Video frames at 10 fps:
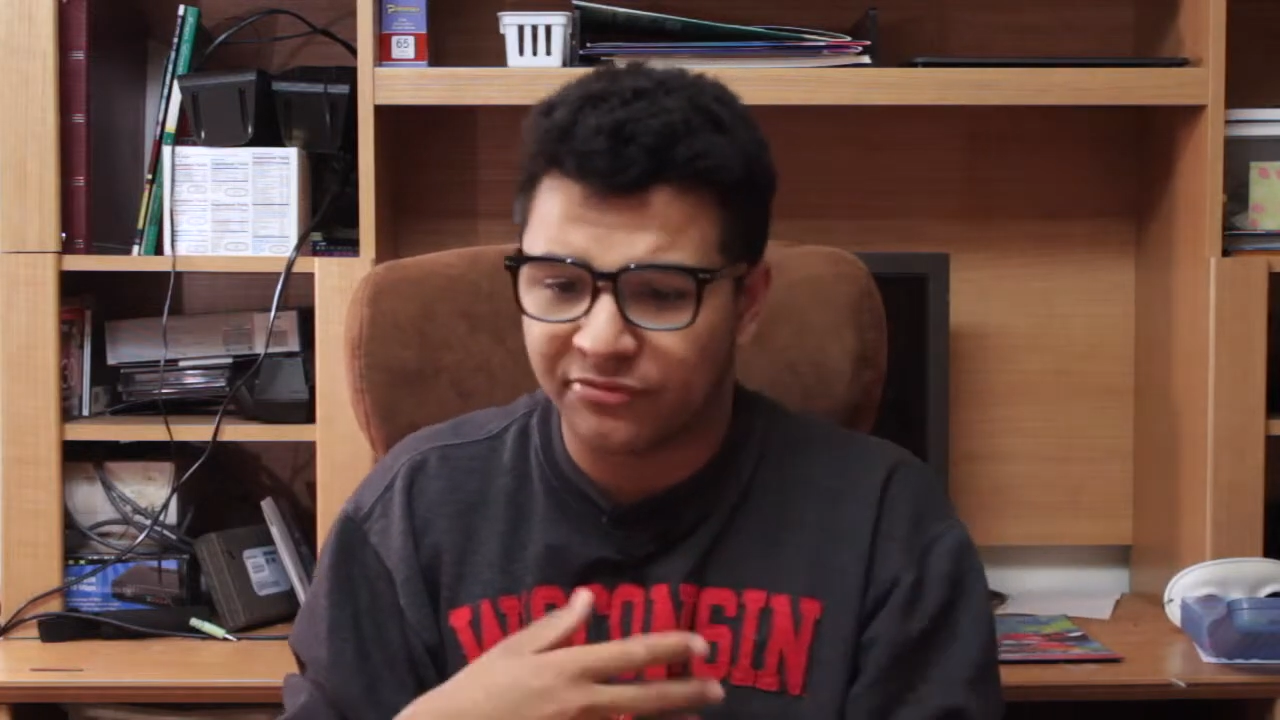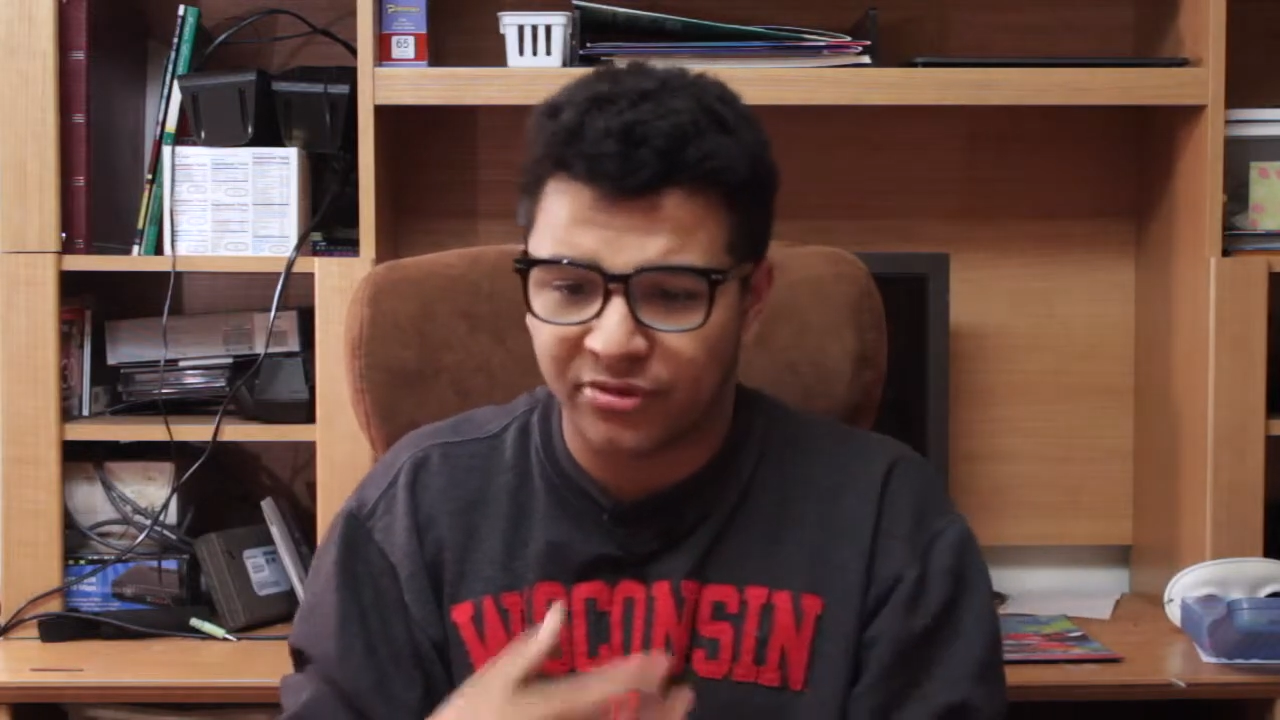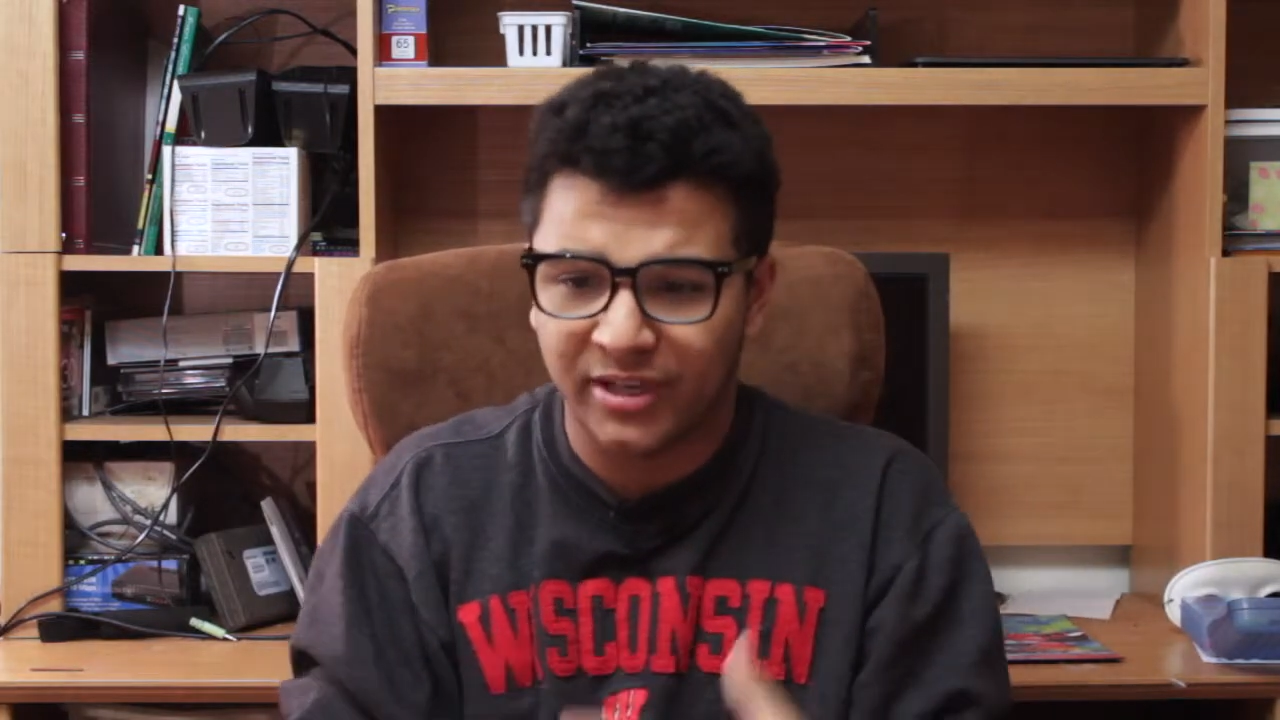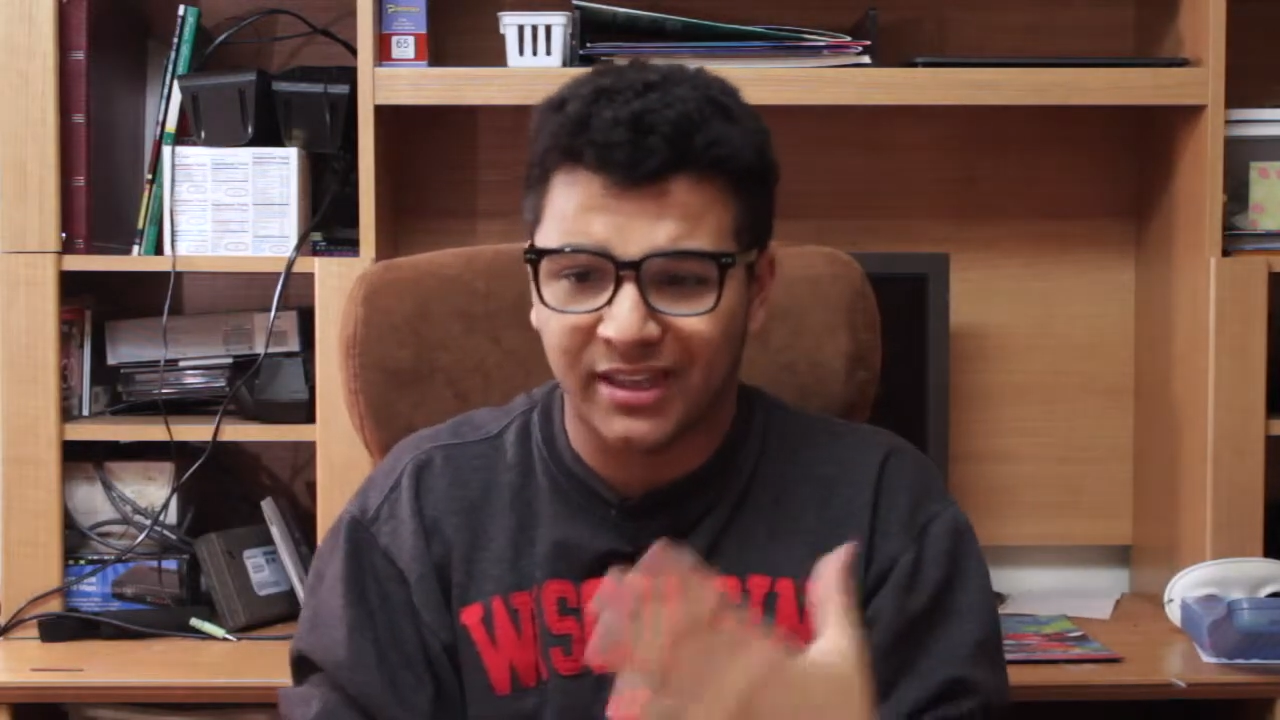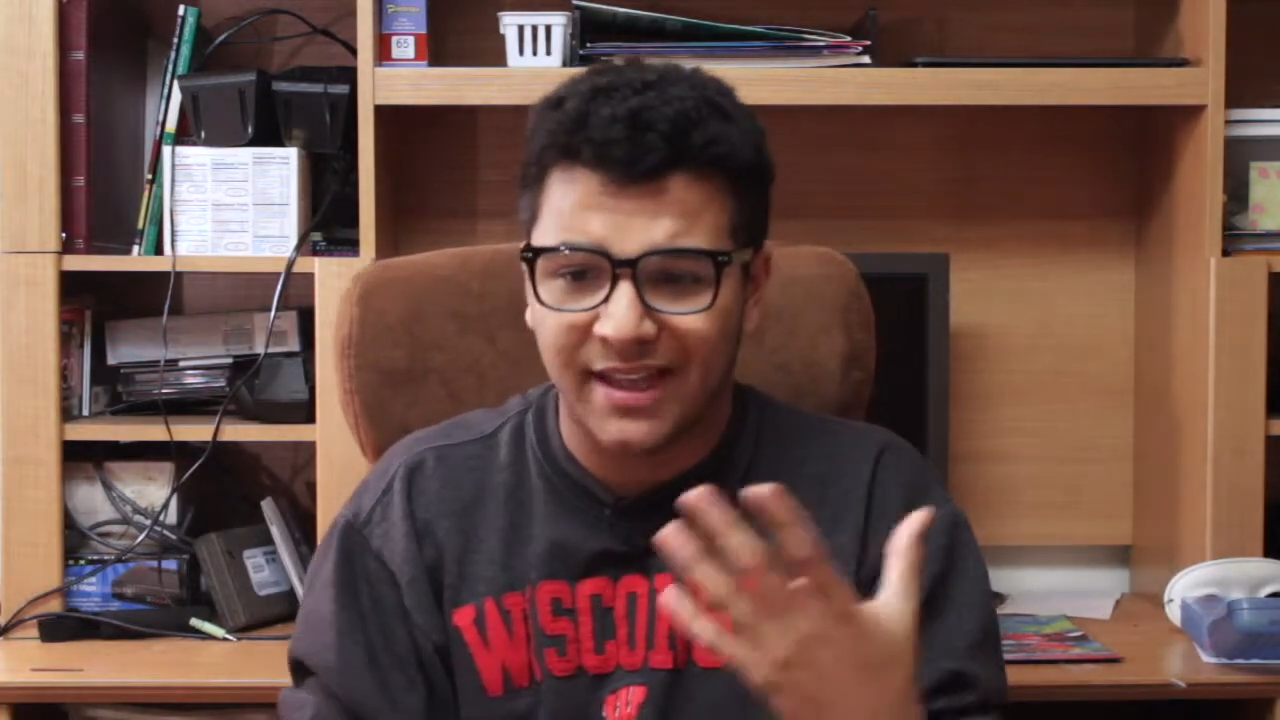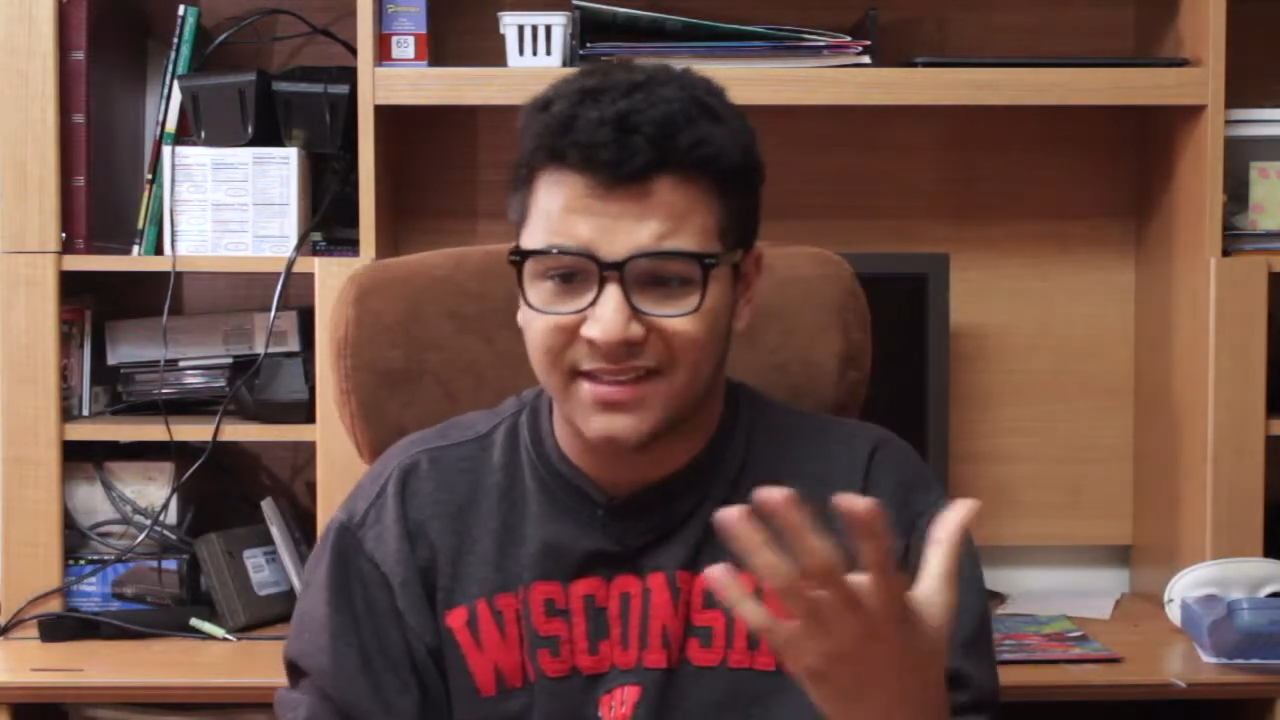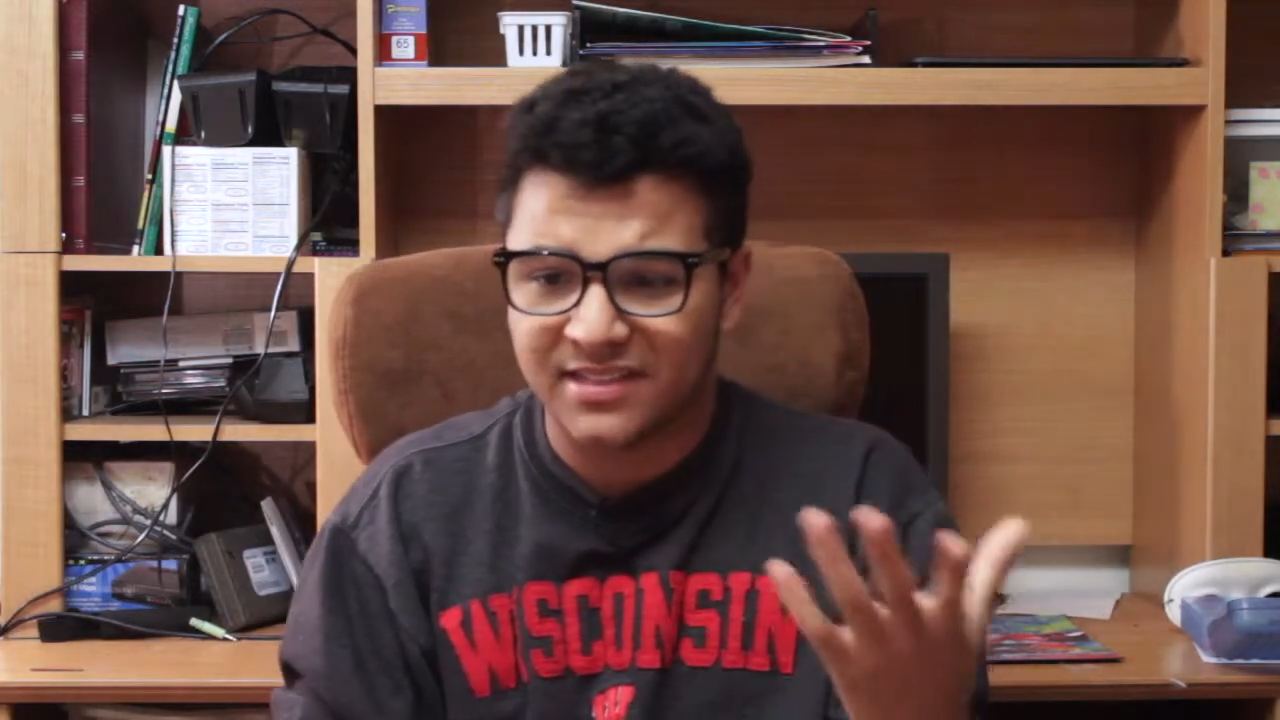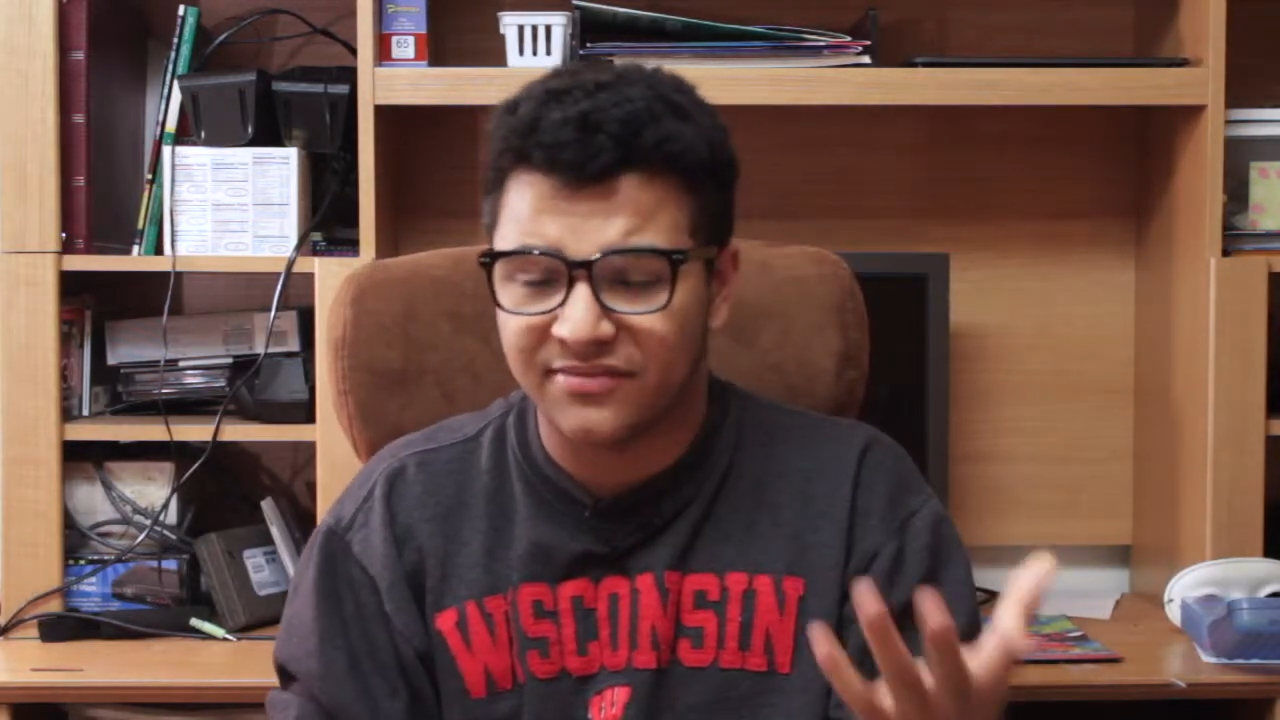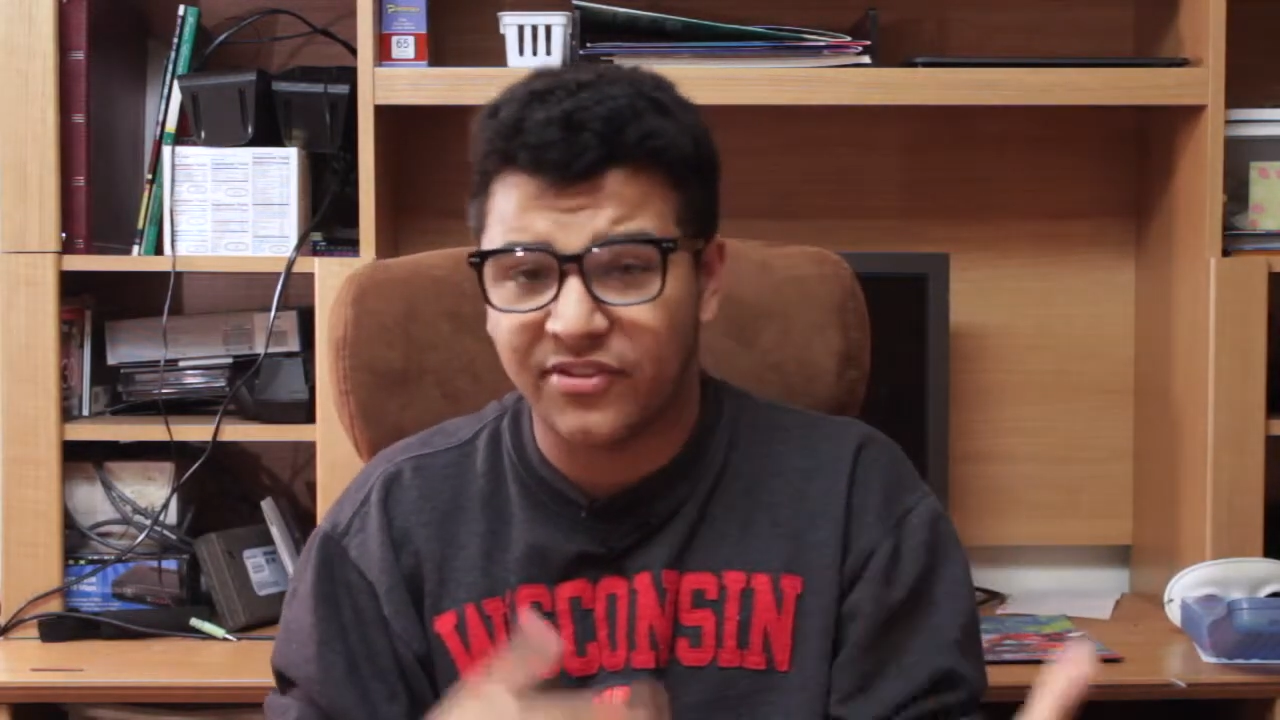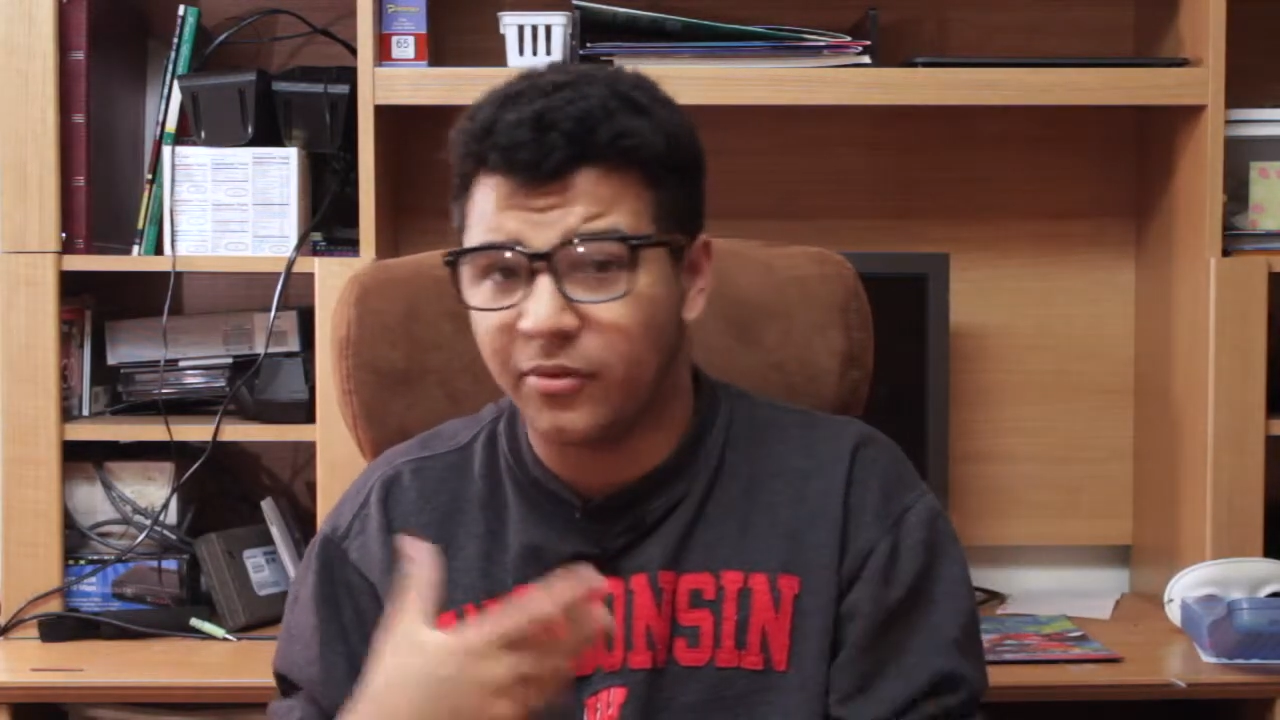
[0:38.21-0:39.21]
freelance